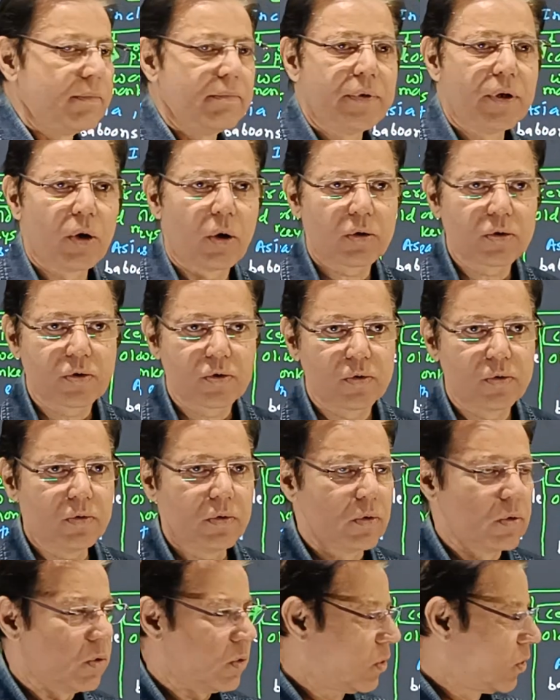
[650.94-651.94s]
belongs to
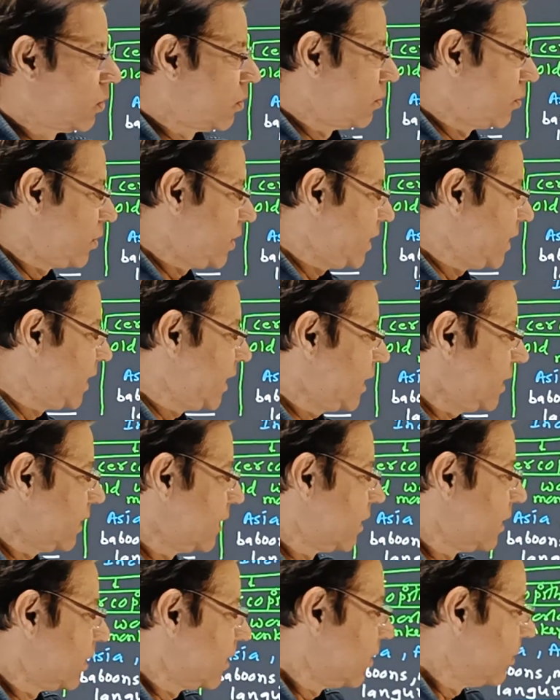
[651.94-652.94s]
Hominidae.
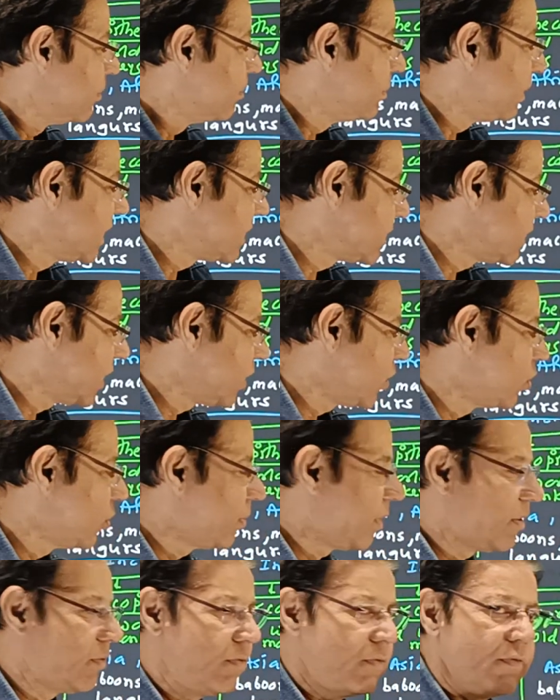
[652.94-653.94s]
Basic
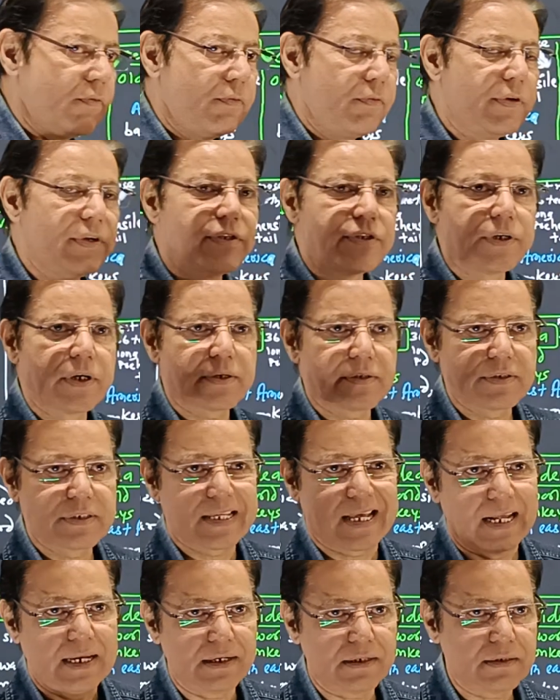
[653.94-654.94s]
human features,
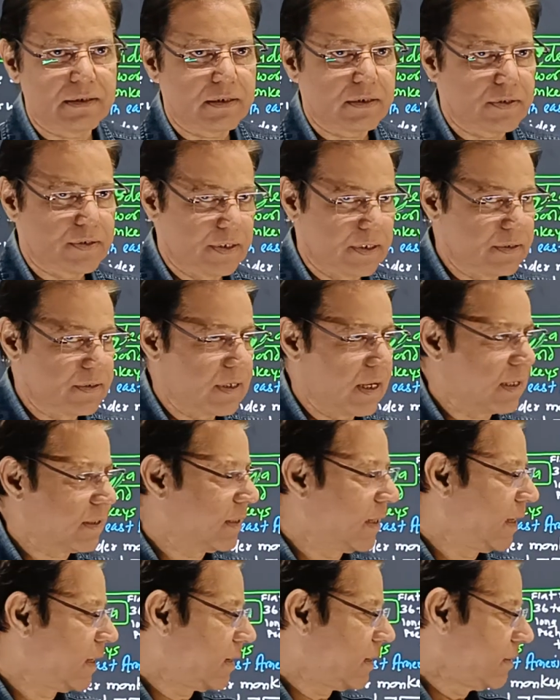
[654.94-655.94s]
characteristics are
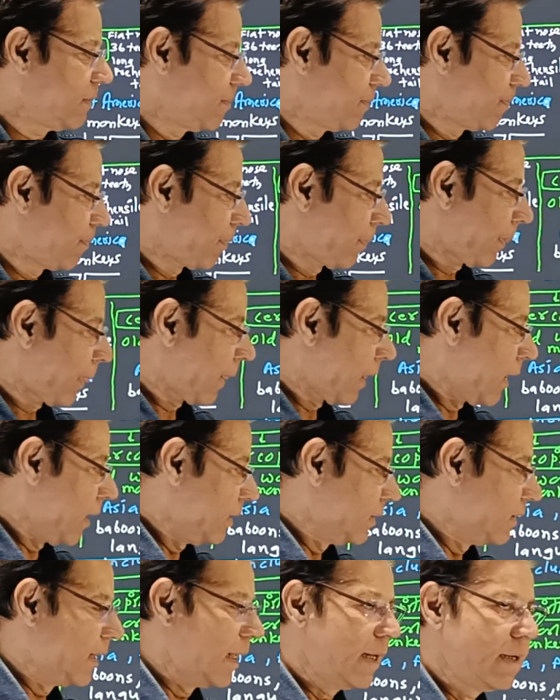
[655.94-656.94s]
there.
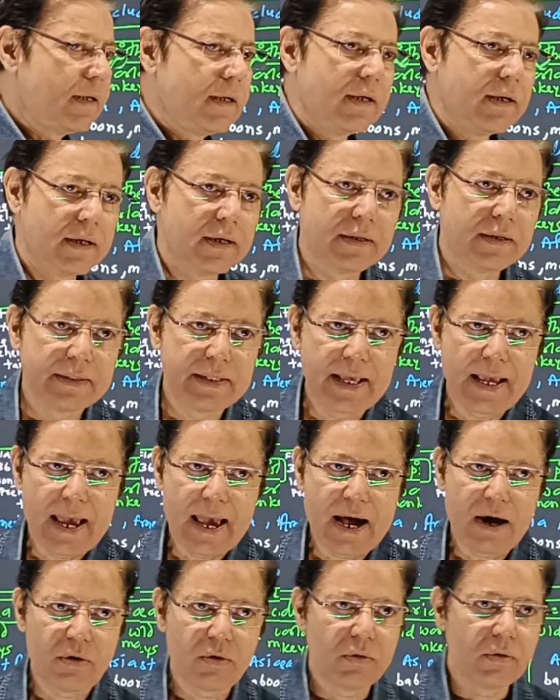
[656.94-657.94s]
Then they
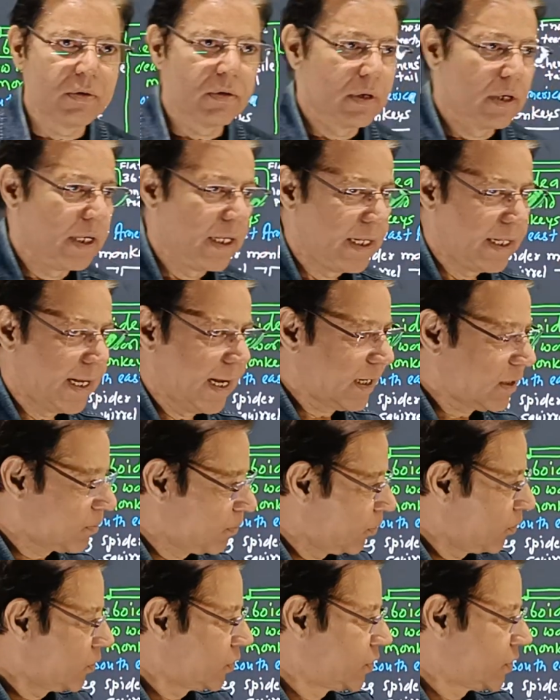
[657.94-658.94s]
have
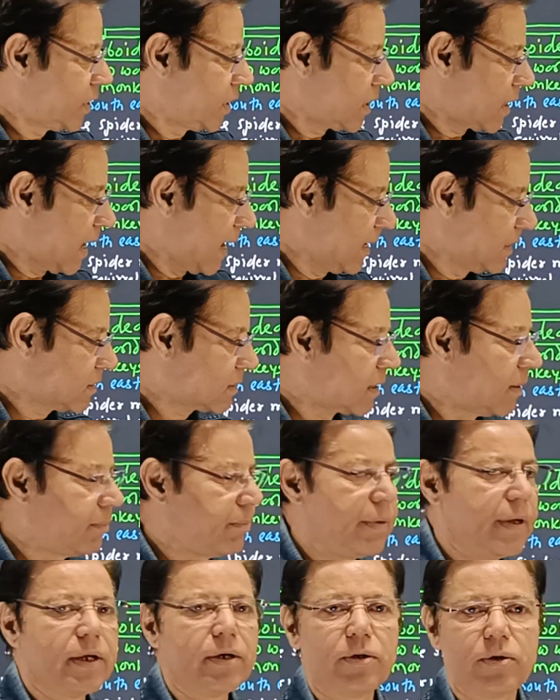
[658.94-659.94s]
erect posture as
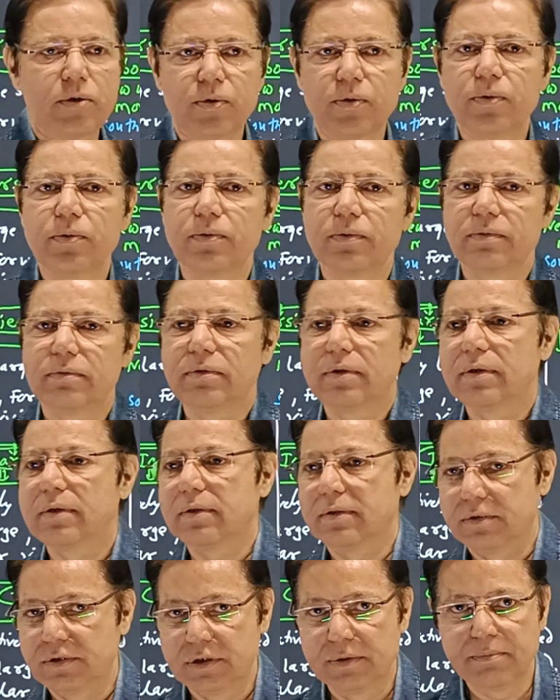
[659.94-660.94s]
compared to
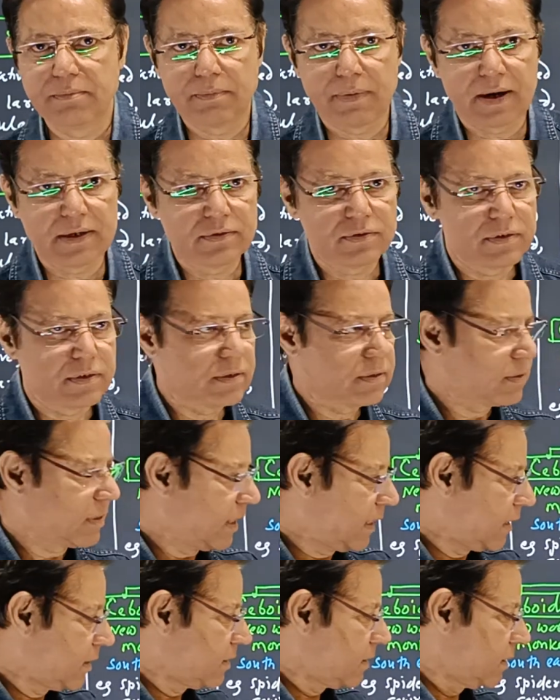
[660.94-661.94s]
the chimpanzees
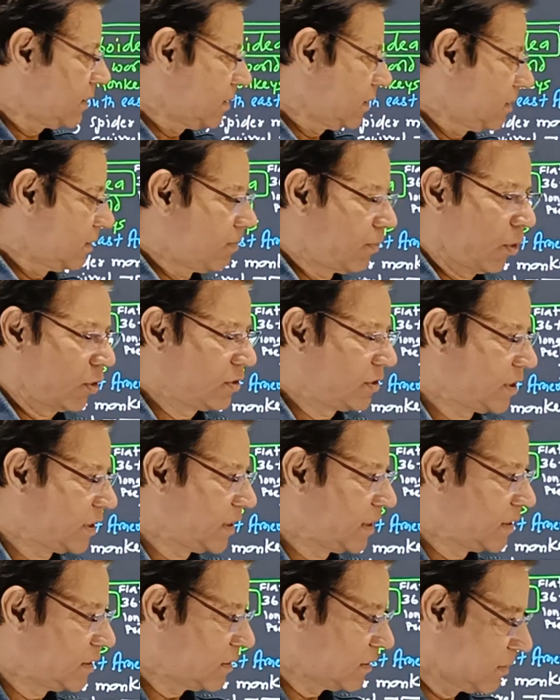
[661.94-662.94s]
and
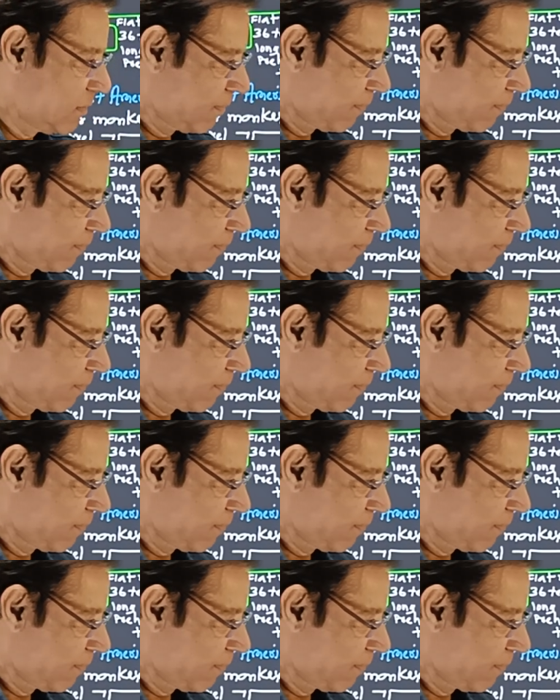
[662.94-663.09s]
congeries.